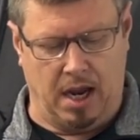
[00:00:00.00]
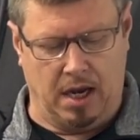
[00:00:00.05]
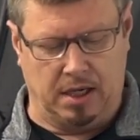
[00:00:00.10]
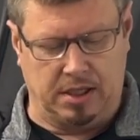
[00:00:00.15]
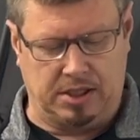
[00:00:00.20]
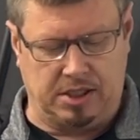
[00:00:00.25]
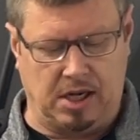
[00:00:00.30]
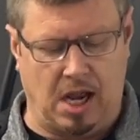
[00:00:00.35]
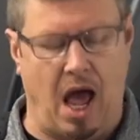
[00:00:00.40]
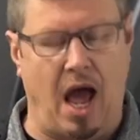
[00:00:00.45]

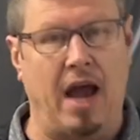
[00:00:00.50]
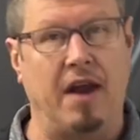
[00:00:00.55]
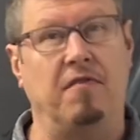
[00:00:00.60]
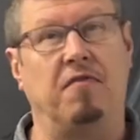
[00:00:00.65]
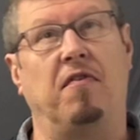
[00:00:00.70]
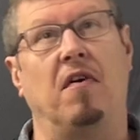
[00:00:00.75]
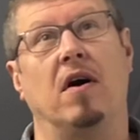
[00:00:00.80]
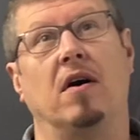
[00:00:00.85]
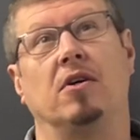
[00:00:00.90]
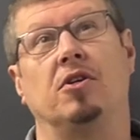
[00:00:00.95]
slide
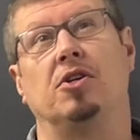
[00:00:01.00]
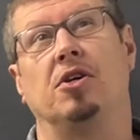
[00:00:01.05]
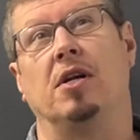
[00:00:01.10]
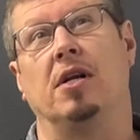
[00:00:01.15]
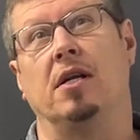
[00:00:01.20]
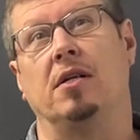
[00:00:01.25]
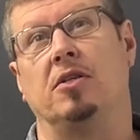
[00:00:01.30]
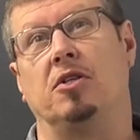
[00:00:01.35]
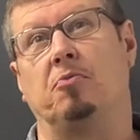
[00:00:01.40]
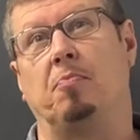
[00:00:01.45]
function
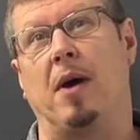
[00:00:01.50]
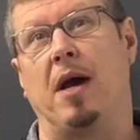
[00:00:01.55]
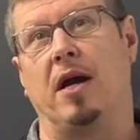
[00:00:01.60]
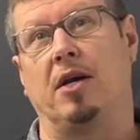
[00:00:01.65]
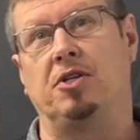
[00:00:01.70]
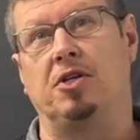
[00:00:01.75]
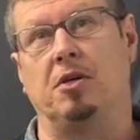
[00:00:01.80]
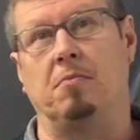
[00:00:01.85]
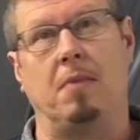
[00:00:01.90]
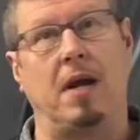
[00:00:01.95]

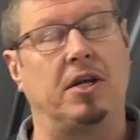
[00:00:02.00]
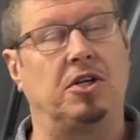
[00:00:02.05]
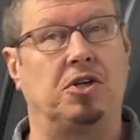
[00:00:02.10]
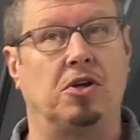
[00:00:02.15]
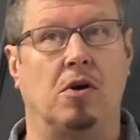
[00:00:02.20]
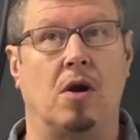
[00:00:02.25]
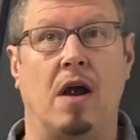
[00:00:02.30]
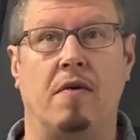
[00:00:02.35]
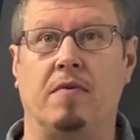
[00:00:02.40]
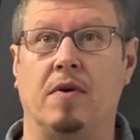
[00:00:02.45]
inspection, make
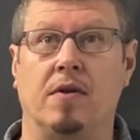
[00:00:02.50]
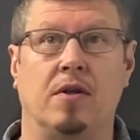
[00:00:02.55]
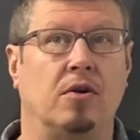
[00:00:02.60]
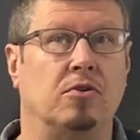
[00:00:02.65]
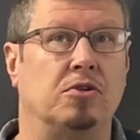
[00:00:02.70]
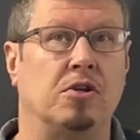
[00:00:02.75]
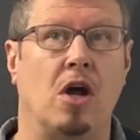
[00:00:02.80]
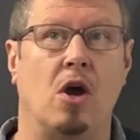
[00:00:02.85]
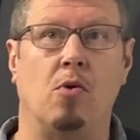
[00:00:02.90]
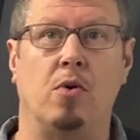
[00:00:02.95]
sure
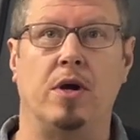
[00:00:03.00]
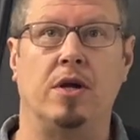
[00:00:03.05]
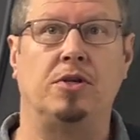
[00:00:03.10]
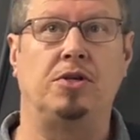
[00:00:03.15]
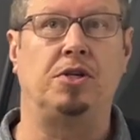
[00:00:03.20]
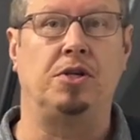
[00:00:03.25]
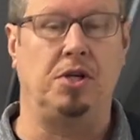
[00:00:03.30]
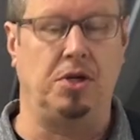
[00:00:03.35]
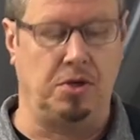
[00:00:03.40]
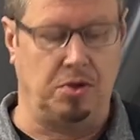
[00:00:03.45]
there's no
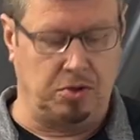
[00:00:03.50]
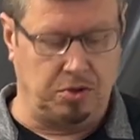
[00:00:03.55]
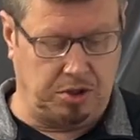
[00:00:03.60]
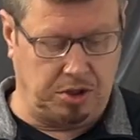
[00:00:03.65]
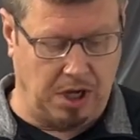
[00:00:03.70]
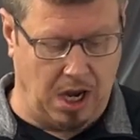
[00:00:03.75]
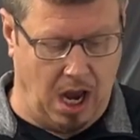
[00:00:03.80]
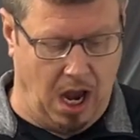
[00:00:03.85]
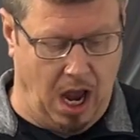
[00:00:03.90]
issues,